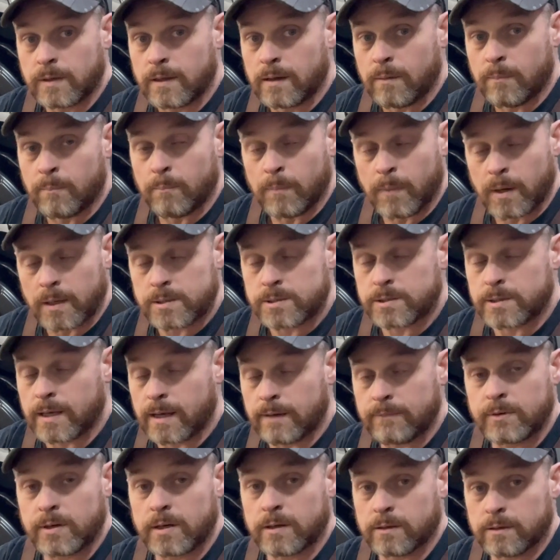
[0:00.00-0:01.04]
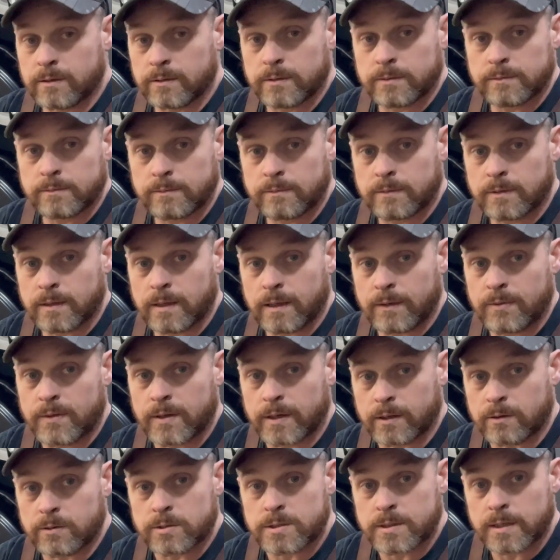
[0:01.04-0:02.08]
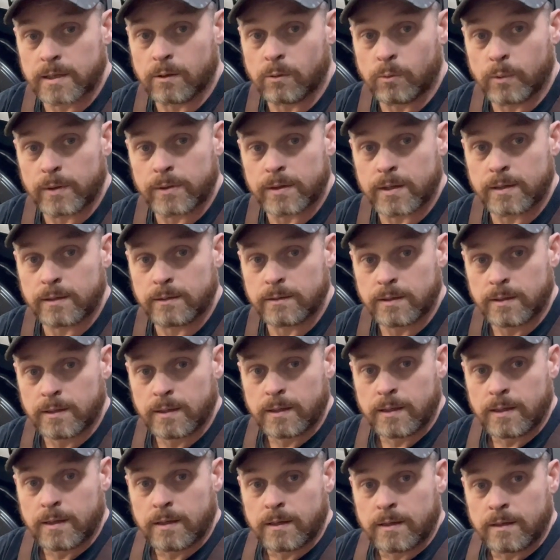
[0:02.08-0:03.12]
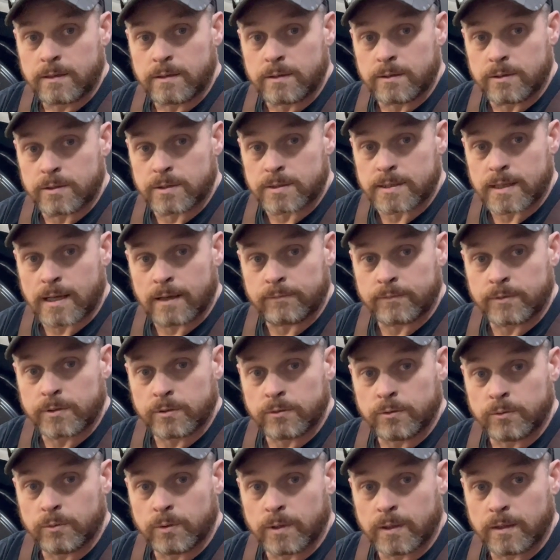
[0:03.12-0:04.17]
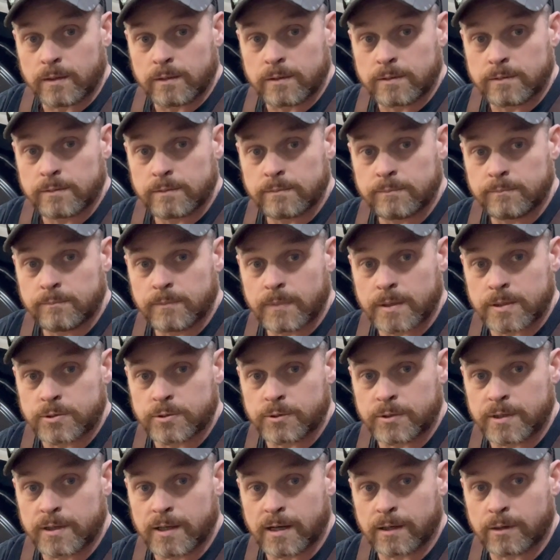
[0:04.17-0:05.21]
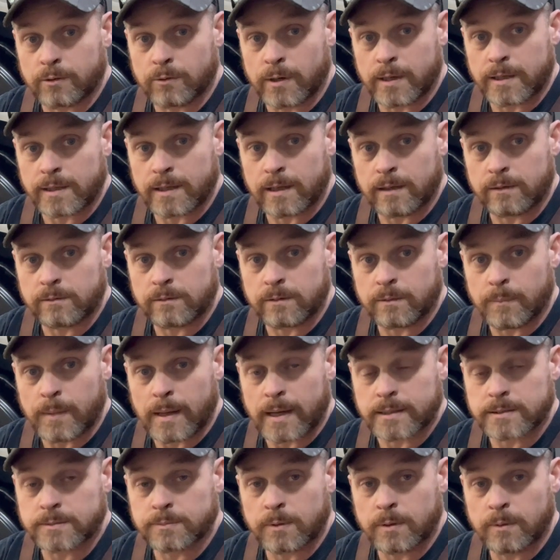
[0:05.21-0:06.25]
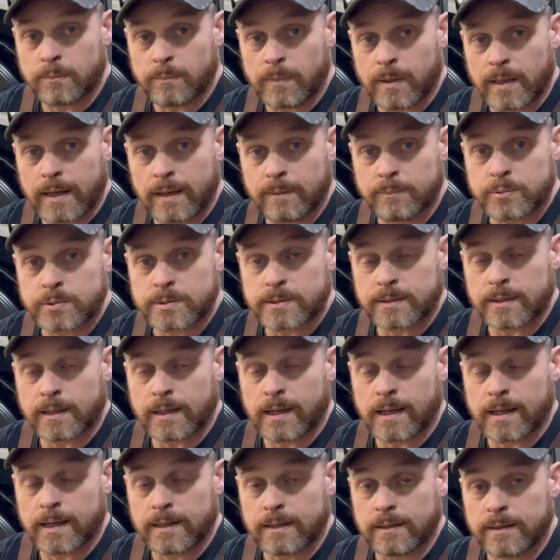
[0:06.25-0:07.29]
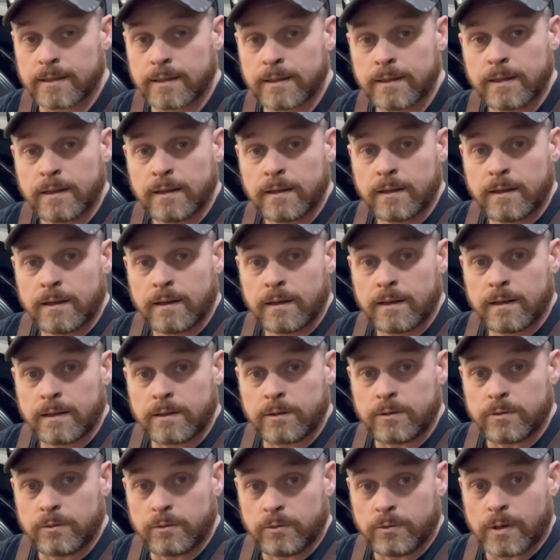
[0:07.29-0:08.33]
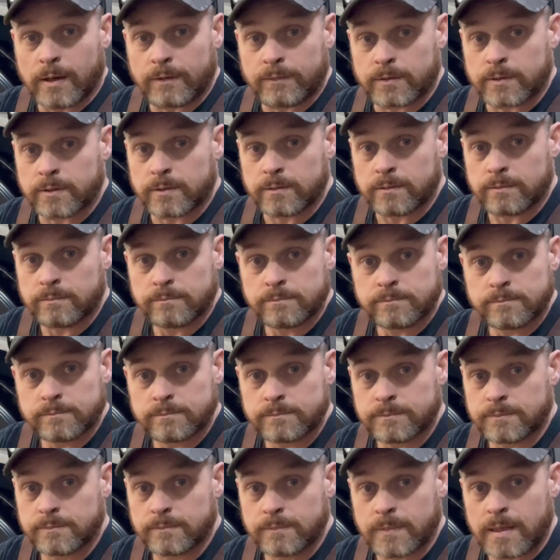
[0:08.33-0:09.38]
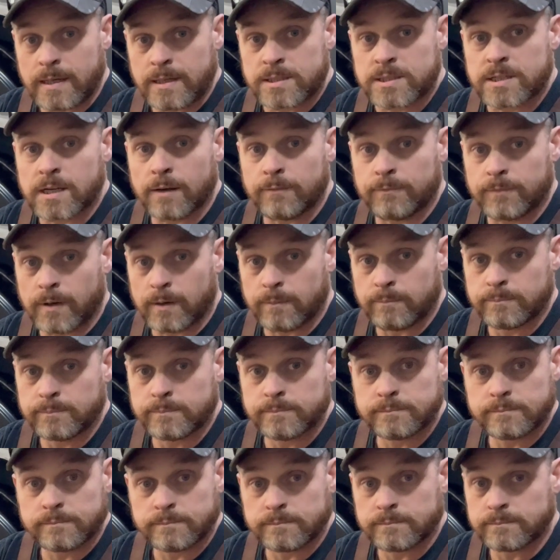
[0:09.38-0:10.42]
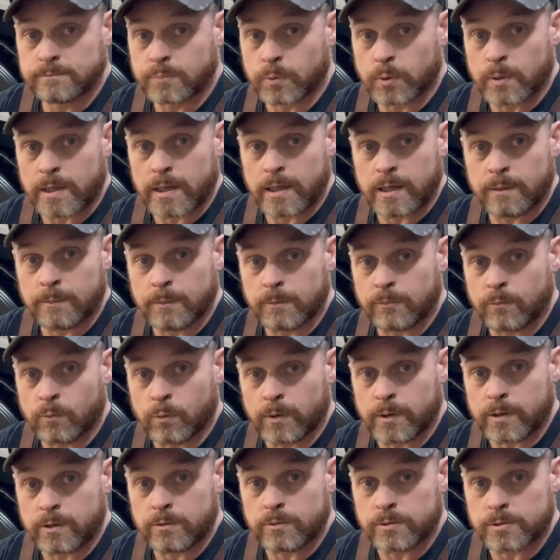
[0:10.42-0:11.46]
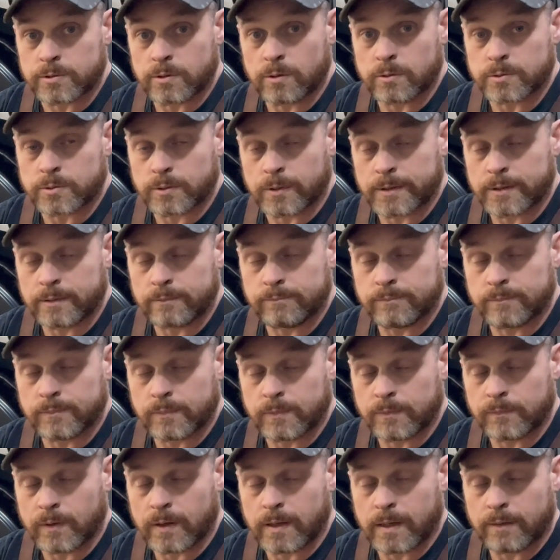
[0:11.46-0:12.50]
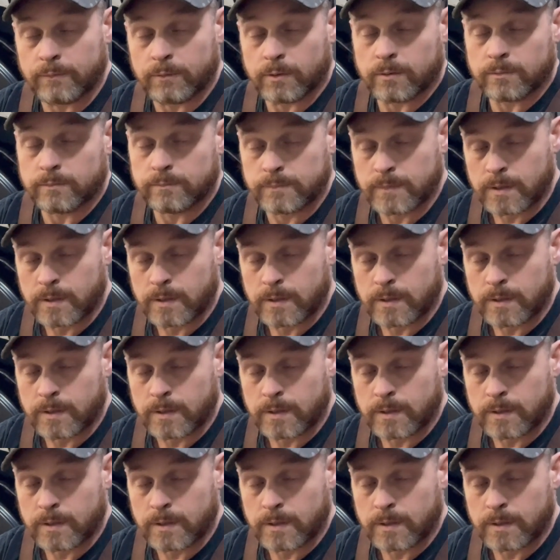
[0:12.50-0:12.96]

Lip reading: much heavier and thicker steel with it. You just have to make sure you got it cranked out to the maximum amps, and you do have to heat stuff up and preheat it before you do so. So if I ever